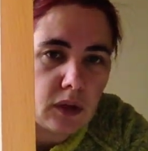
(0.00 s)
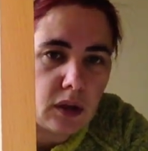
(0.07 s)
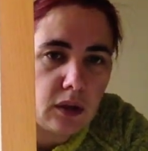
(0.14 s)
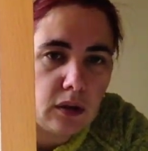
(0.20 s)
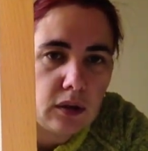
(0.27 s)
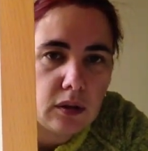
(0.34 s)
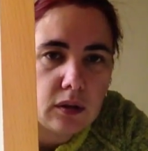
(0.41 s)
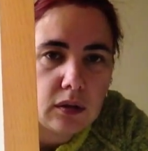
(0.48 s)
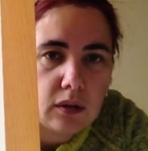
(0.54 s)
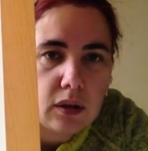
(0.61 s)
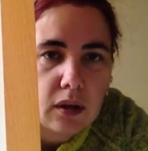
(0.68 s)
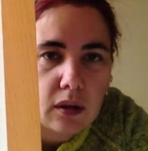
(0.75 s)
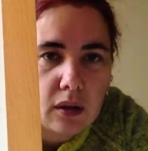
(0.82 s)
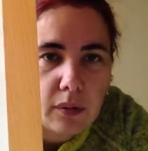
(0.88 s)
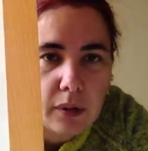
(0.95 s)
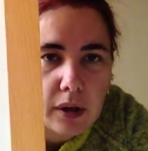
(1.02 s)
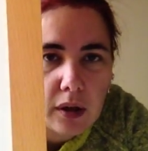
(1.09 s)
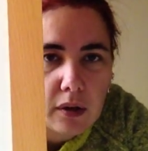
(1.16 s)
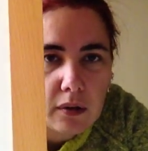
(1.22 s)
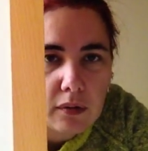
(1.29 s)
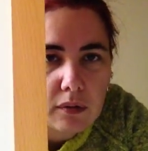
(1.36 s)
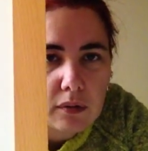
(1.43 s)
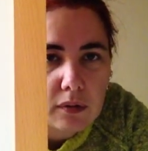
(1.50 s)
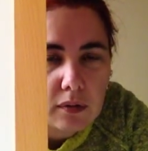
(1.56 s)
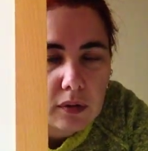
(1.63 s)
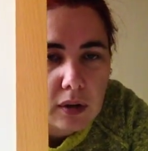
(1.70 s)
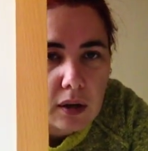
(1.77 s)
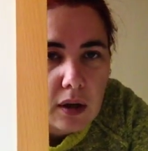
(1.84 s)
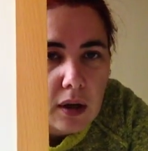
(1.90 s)
oh, there we go.
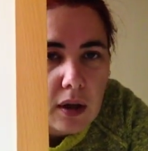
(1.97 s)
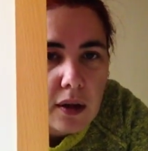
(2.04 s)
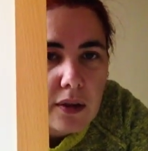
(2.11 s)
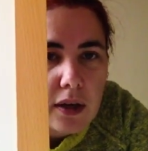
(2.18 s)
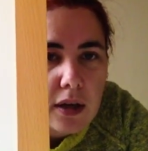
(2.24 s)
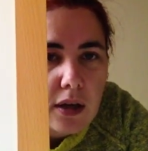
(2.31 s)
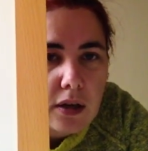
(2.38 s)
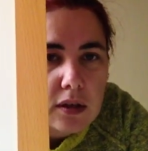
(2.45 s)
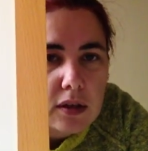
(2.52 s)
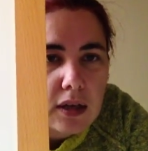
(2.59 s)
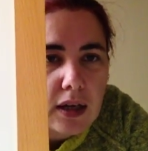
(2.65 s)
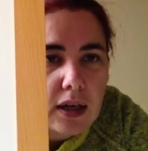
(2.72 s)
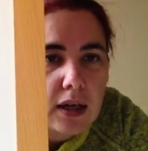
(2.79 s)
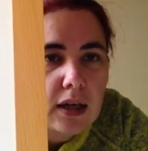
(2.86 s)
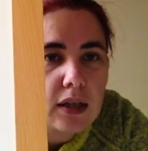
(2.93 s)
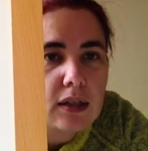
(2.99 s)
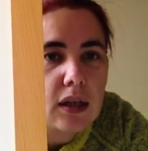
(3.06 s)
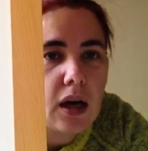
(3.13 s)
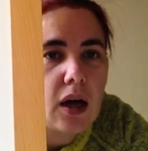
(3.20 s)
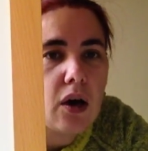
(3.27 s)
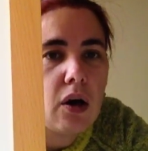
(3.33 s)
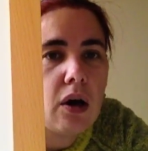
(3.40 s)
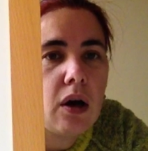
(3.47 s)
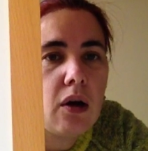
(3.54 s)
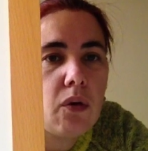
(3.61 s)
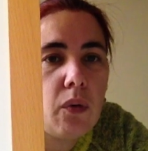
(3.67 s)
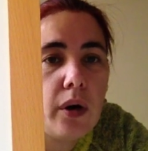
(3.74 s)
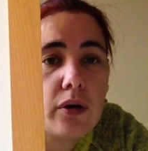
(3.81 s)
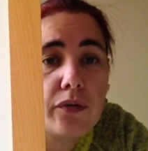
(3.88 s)
This is
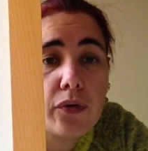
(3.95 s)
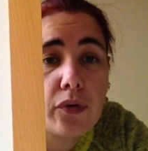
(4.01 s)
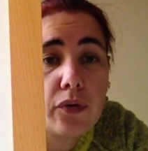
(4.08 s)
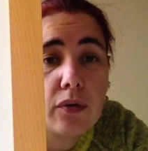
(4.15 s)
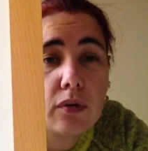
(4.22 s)
a World of